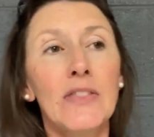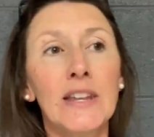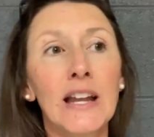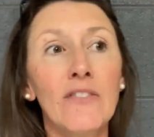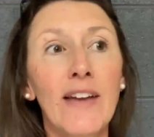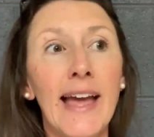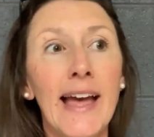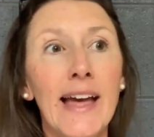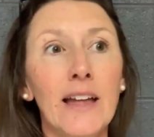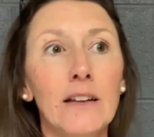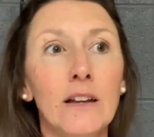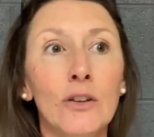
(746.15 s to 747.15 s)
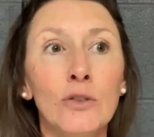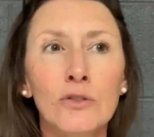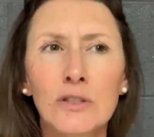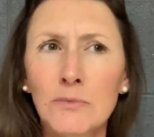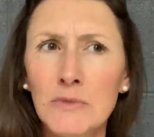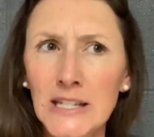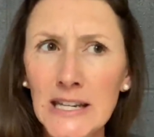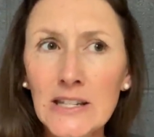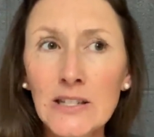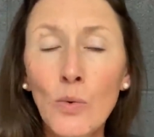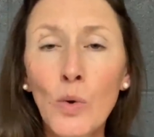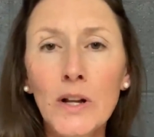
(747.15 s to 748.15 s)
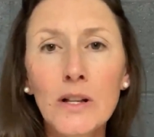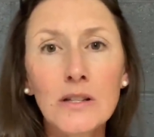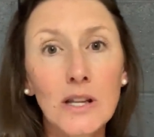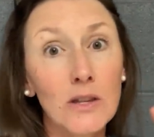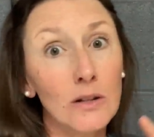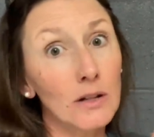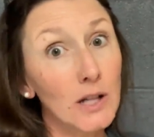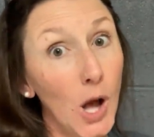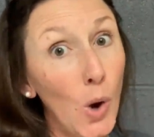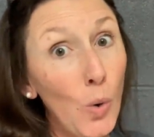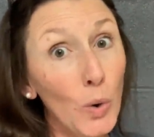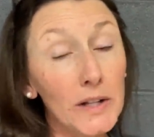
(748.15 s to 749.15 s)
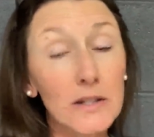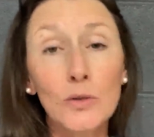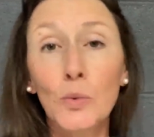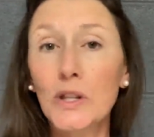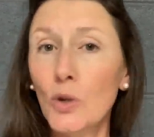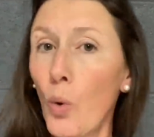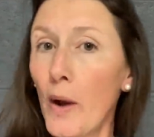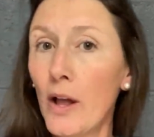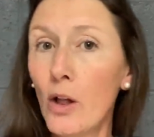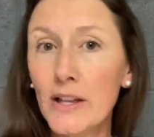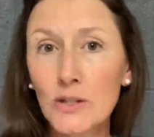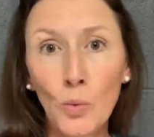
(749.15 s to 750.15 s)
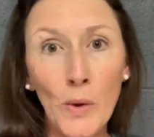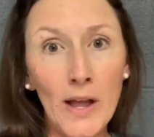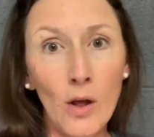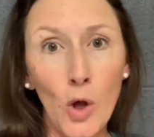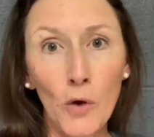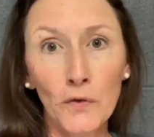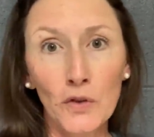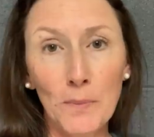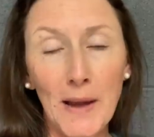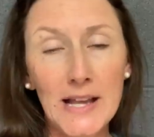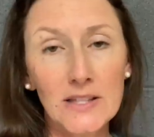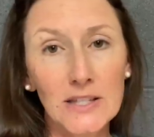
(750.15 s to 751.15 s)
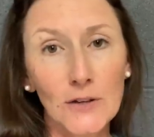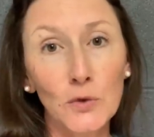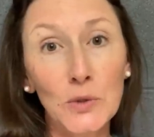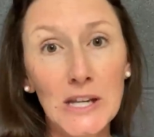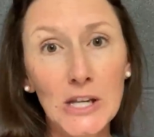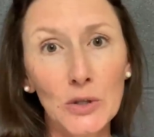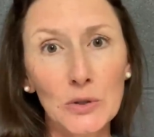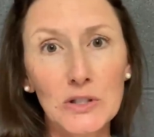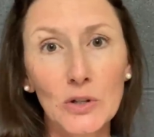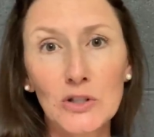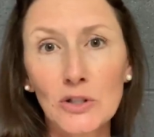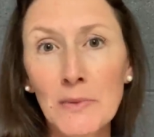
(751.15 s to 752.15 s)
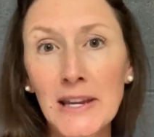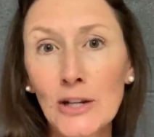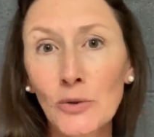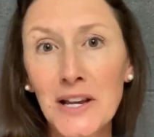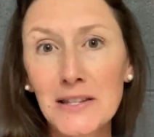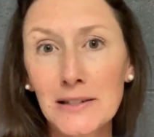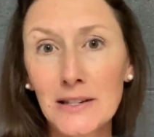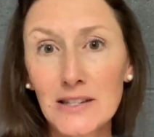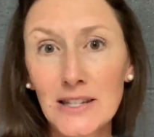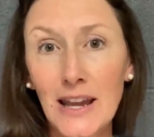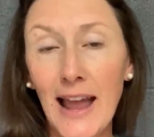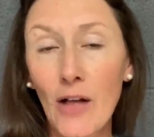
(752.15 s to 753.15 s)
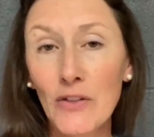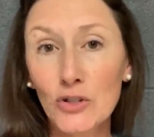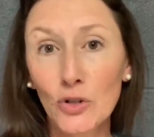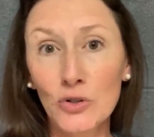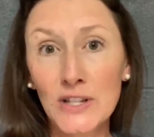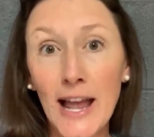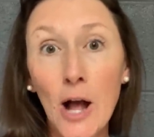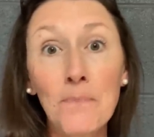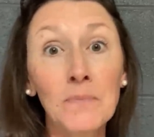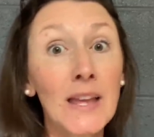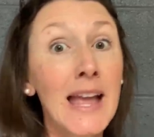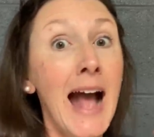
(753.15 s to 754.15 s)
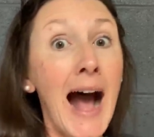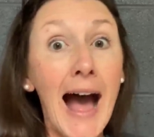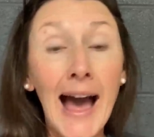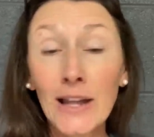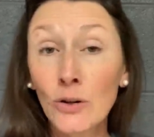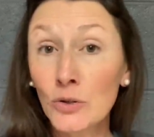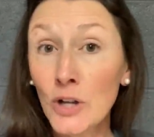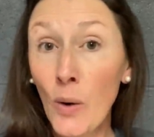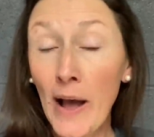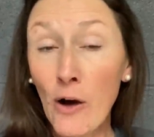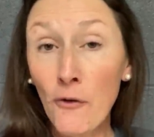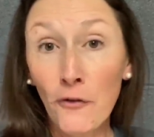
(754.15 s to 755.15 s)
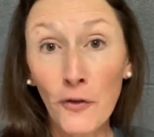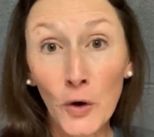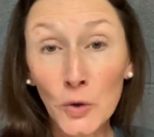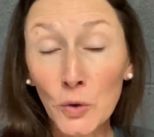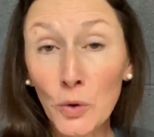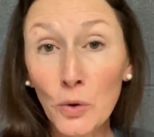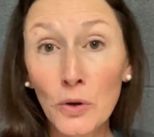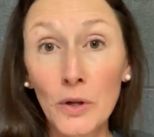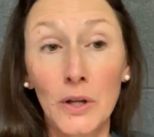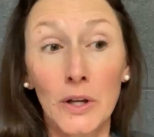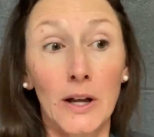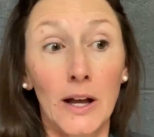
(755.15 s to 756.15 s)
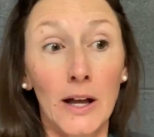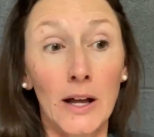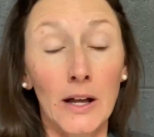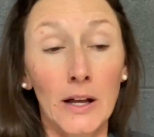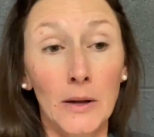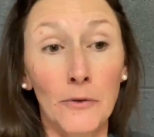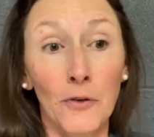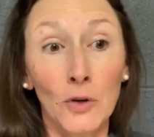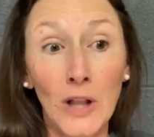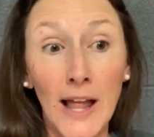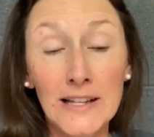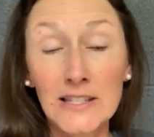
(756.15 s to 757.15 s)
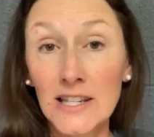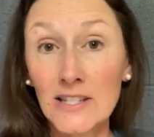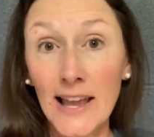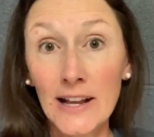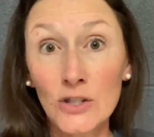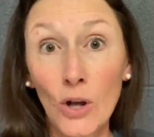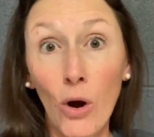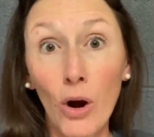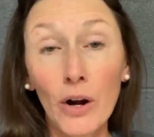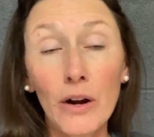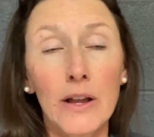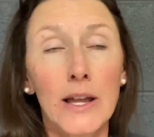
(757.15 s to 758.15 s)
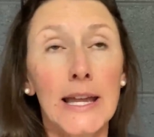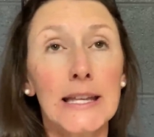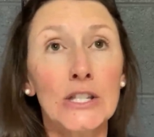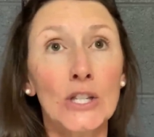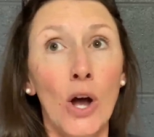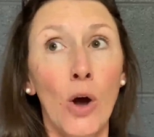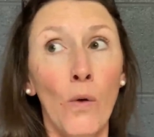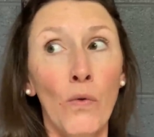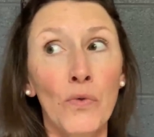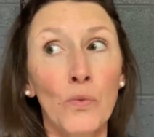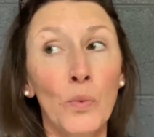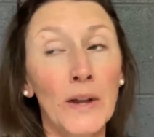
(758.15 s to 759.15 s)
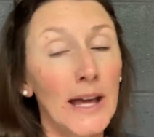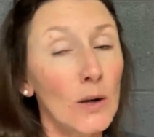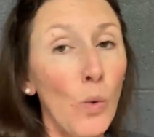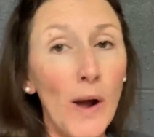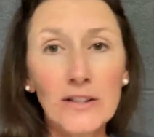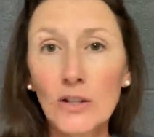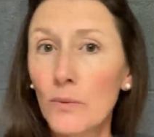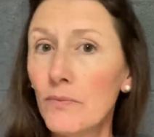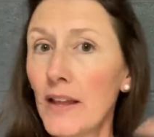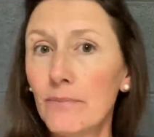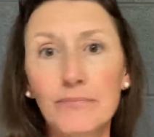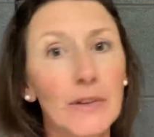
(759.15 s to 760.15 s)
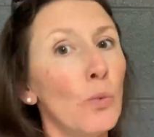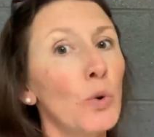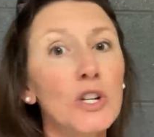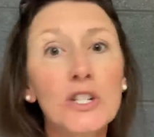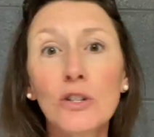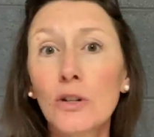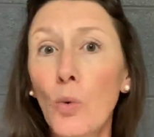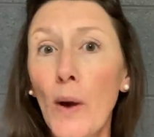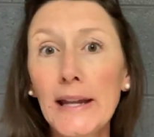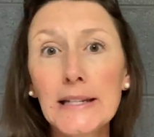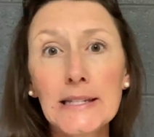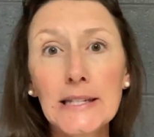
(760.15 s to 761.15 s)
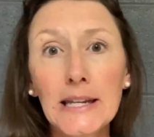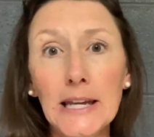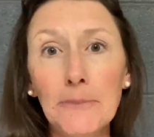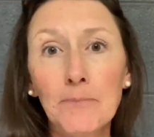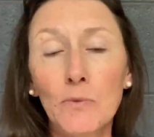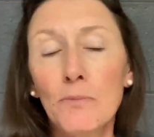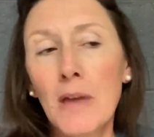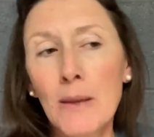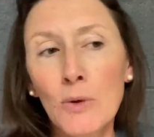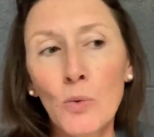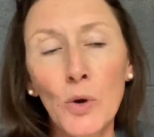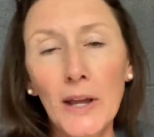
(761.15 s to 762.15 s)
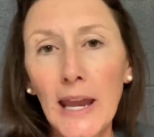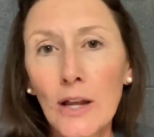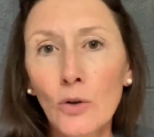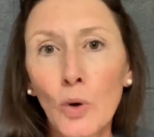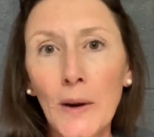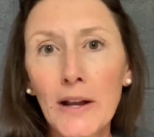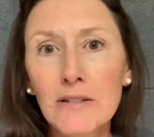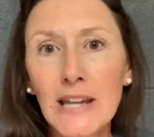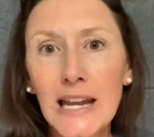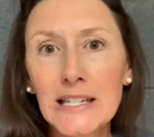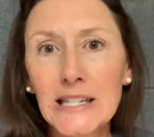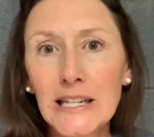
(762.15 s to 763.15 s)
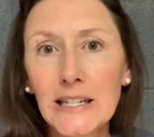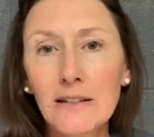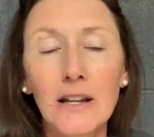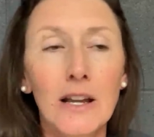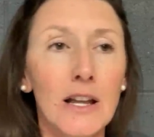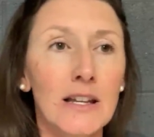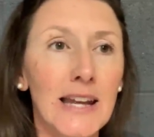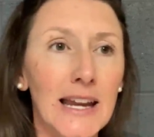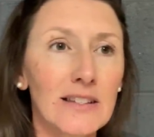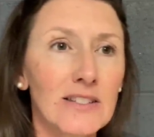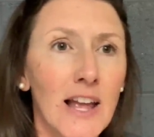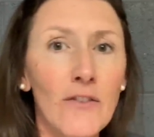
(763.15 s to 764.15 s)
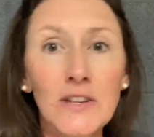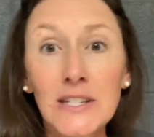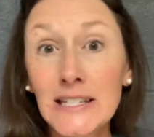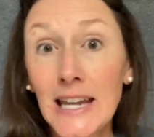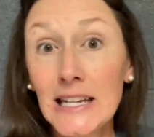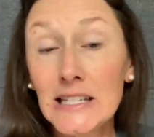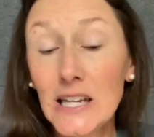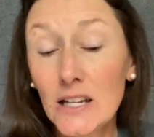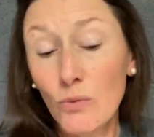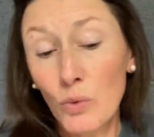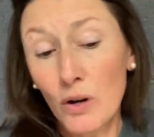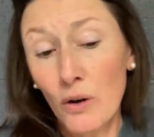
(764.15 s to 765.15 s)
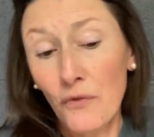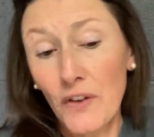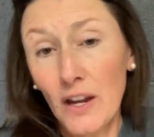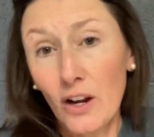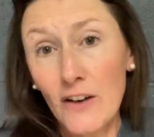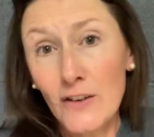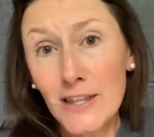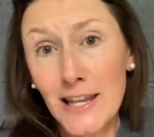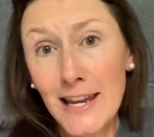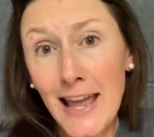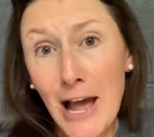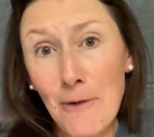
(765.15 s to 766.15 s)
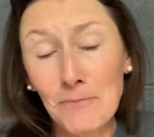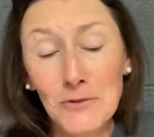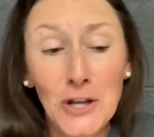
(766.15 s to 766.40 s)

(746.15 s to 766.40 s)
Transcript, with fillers: Then I've had some decent ones and then low ones with quail as well over the past several years. So it's gonna be interesting to see how this turns out. I don't know how fertile, uh, fertilized these eggs are. So we gotta, so we're just gonna wait and see. Maybe we'll candle around day ten, day seven to day ten, and we're gonna figure everything out.